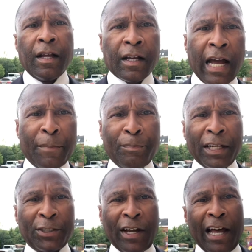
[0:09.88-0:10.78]
God
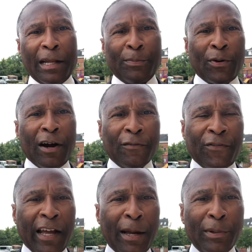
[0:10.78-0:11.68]
bless your Highland Park
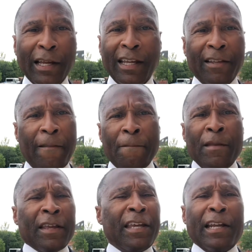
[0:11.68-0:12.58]
family.
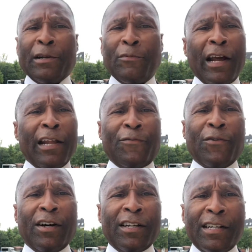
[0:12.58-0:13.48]
Getting ready
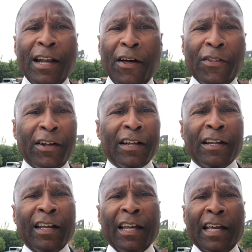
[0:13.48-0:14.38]
for another
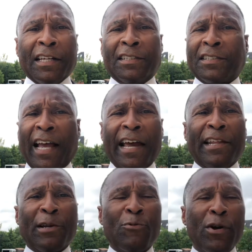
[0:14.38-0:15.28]

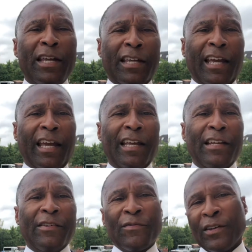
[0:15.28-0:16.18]
exciting
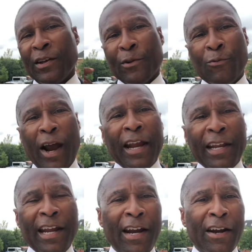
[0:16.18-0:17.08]
weekend right
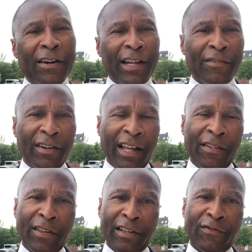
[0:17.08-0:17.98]
here
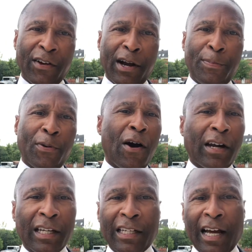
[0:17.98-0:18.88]
in this very
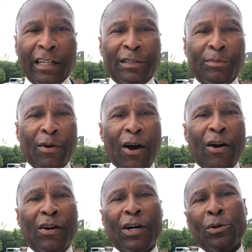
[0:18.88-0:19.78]
parking lot
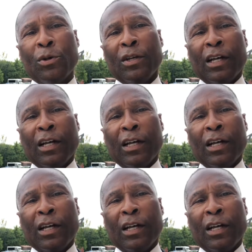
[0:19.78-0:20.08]
tomorrow.